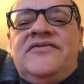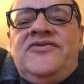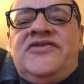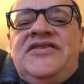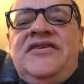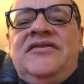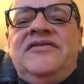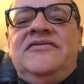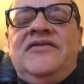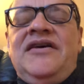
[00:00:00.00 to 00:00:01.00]
You see a
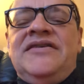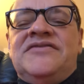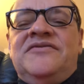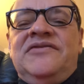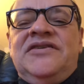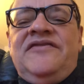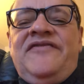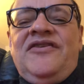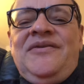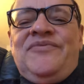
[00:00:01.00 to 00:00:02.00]
little line starting to
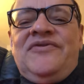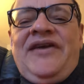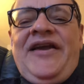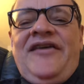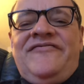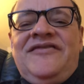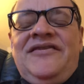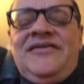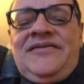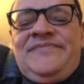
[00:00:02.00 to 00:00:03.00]
develop, or half a
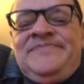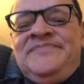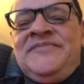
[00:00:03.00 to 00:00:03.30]
line,